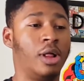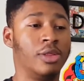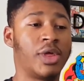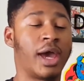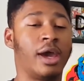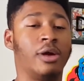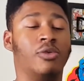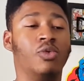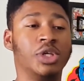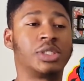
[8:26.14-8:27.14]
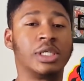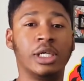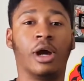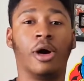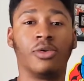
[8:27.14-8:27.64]
that we
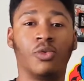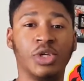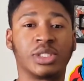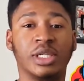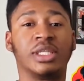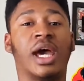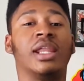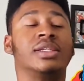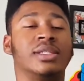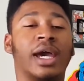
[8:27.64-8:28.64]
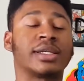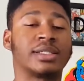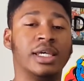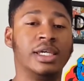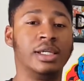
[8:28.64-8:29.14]
see we see that exact
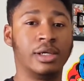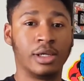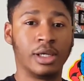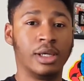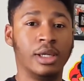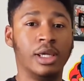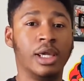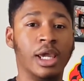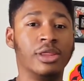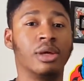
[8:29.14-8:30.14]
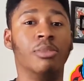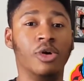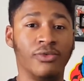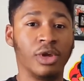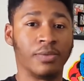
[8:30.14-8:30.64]
scene in the
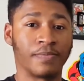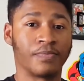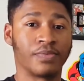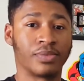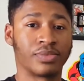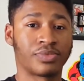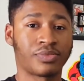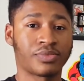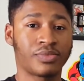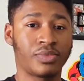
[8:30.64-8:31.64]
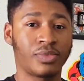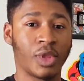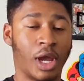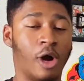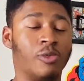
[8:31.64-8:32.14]
movie.
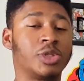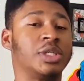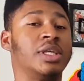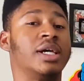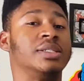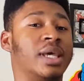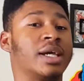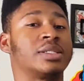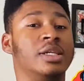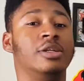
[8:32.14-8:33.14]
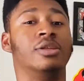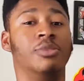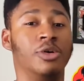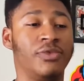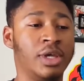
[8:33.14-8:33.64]
I hope we see that exact scene in the
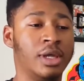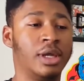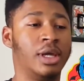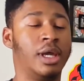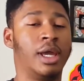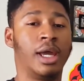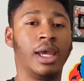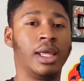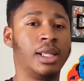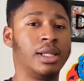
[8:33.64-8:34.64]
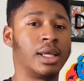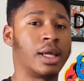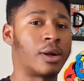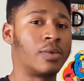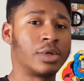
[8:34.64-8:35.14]
movie. And
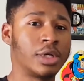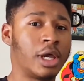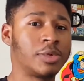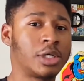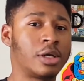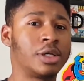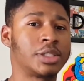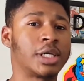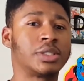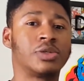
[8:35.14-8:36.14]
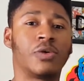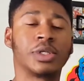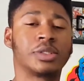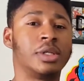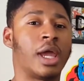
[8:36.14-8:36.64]
I really am curious as to
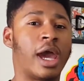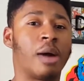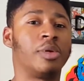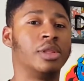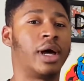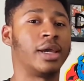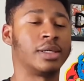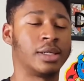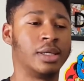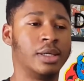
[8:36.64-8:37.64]
what's going to happen. Like,